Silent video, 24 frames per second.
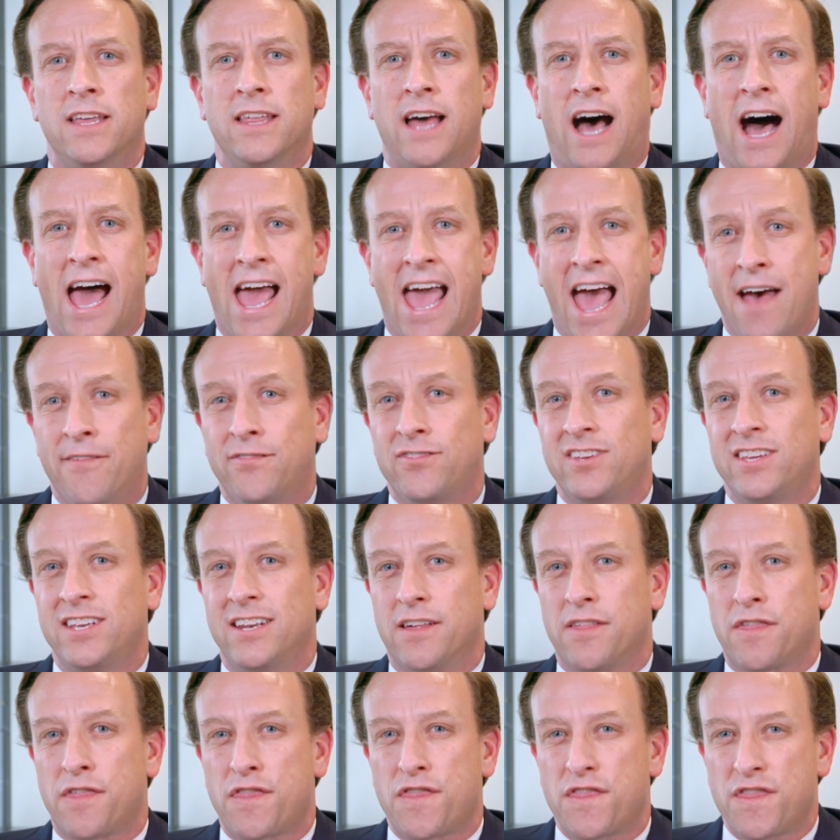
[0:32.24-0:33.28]
I have seen
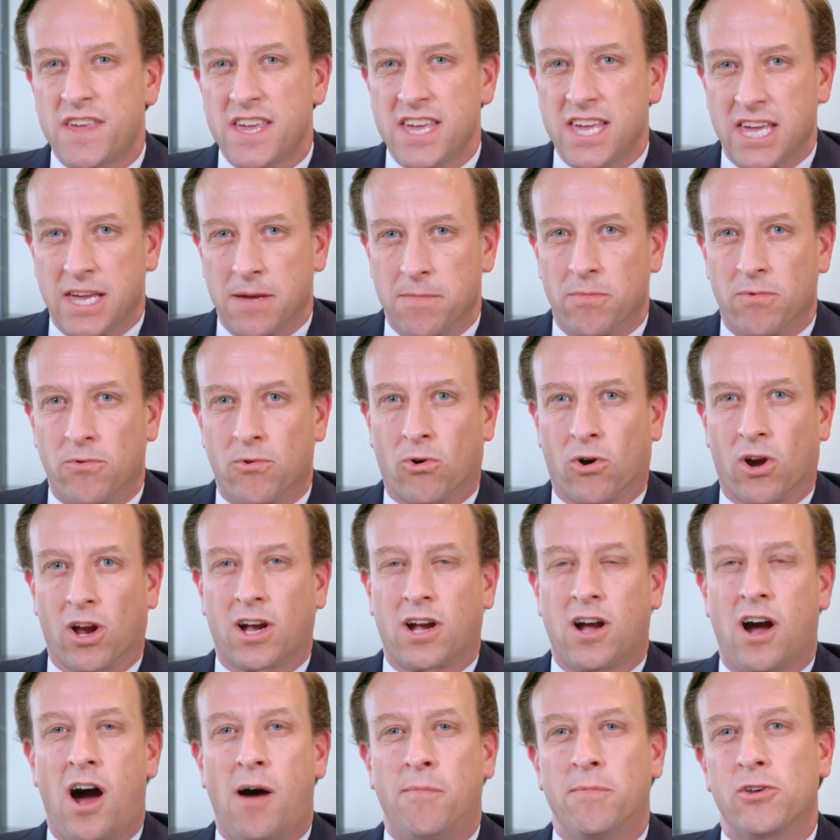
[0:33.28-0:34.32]
a theme or a
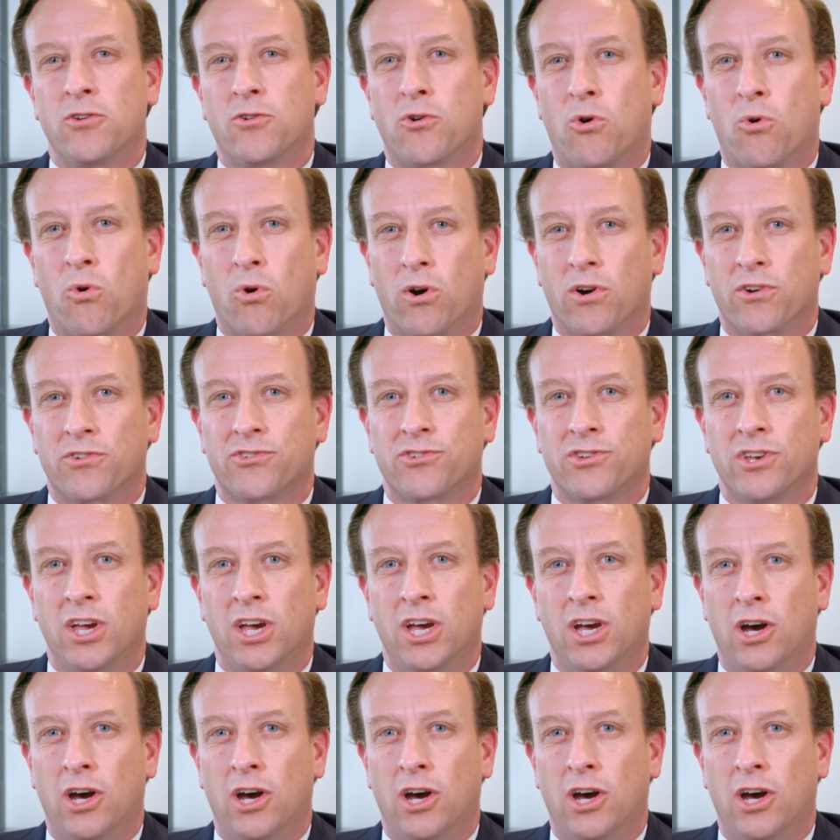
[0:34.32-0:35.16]
common course